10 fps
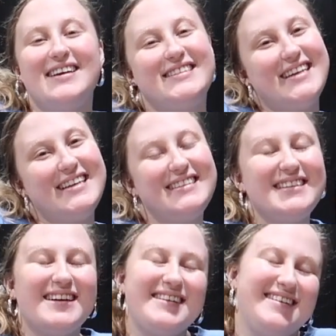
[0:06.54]
guys, it's
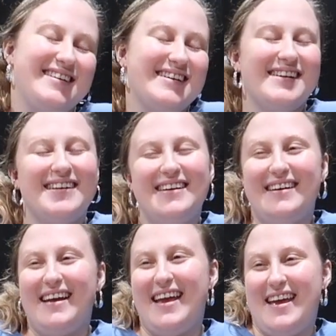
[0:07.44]
your
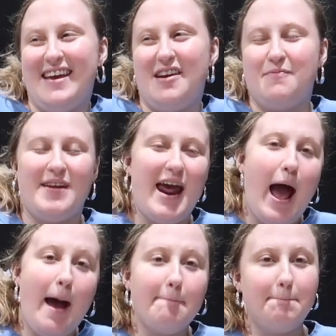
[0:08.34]
girl Em, and
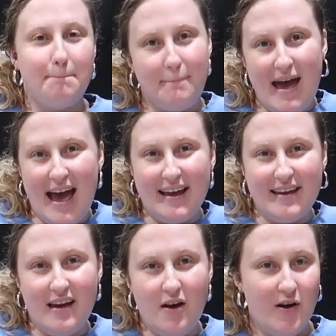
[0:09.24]
I'm
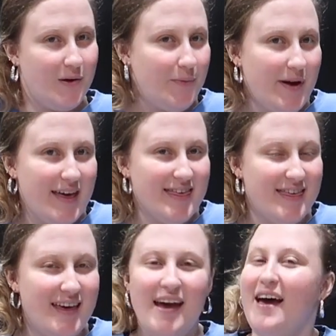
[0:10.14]
back with
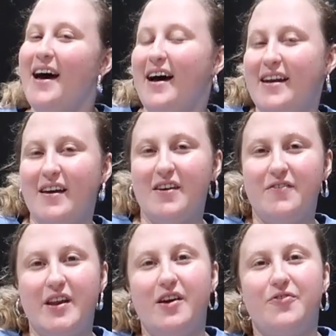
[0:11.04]
another
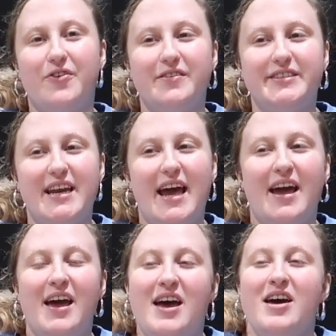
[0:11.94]
video for you
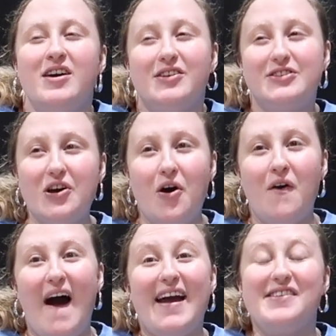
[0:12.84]
today. So
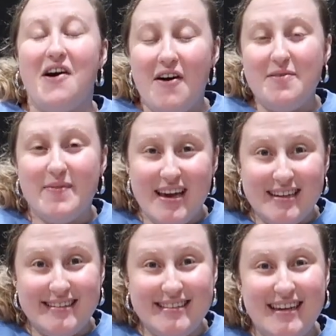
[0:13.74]
I know I
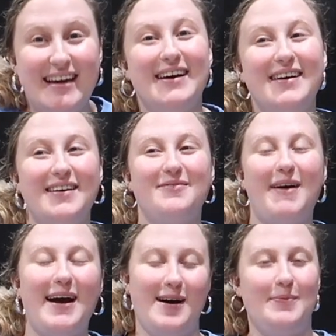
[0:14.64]
missed
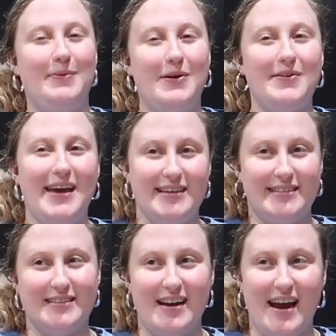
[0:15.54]
my upload
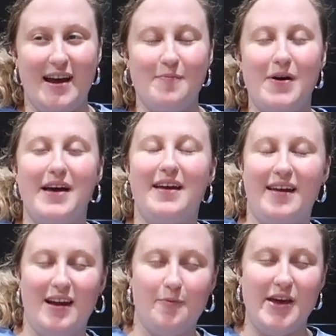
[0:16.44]
yesterday, but
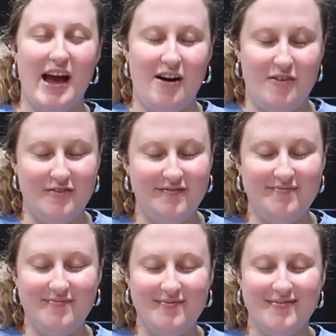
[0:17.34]
hear me out.
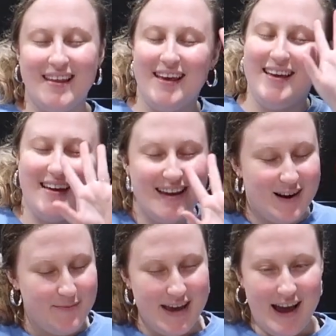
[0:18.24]

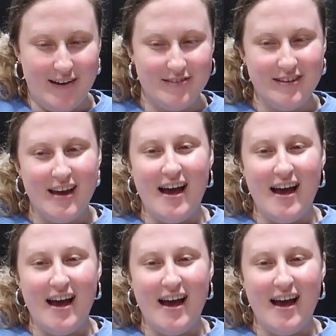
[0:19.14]
Hear me out.